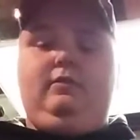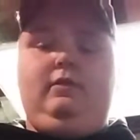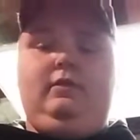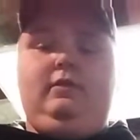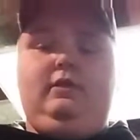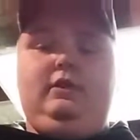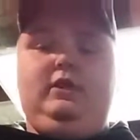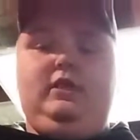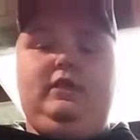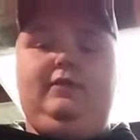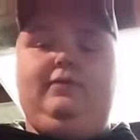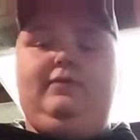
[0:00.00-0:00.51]

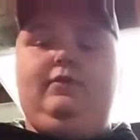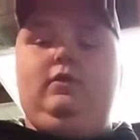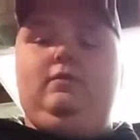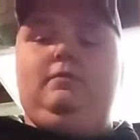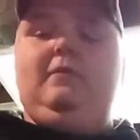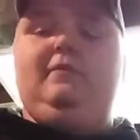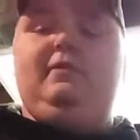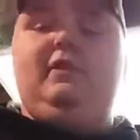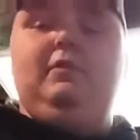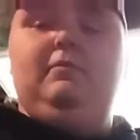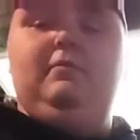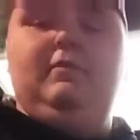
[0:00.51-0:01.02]
This is a form
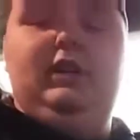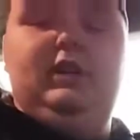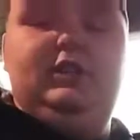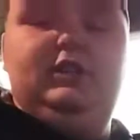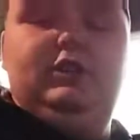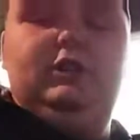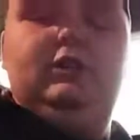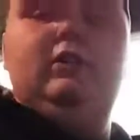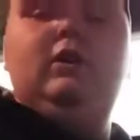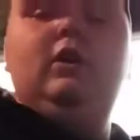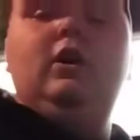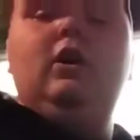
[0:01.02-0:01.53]
of
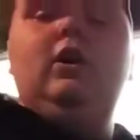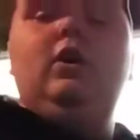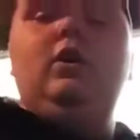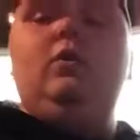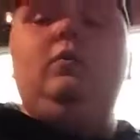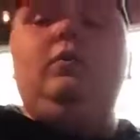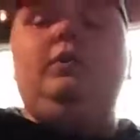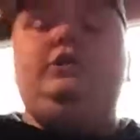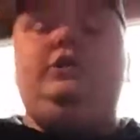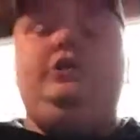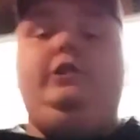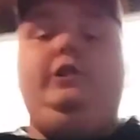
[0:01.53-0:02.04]
combustion,
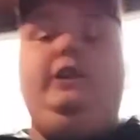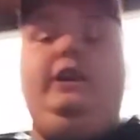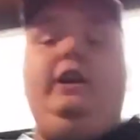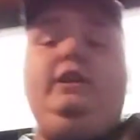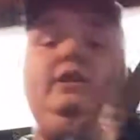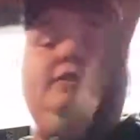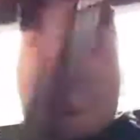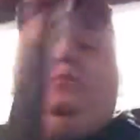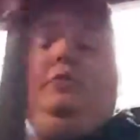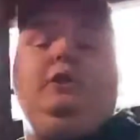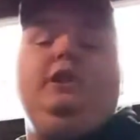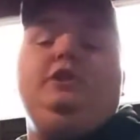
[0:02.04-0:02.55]
which
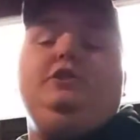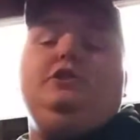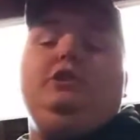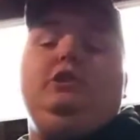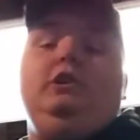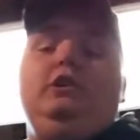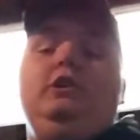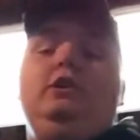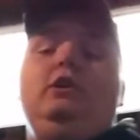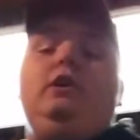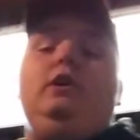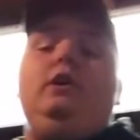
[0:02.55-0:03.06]
creates
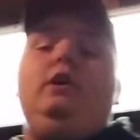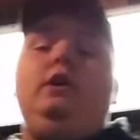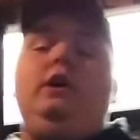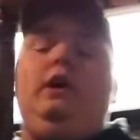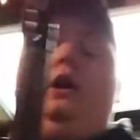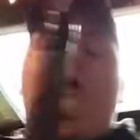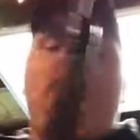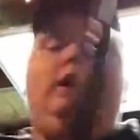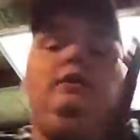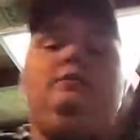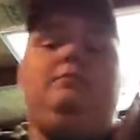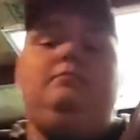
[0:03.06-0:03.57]
pressure
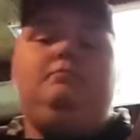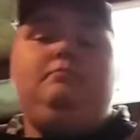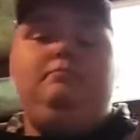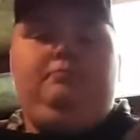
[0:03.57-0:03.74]
and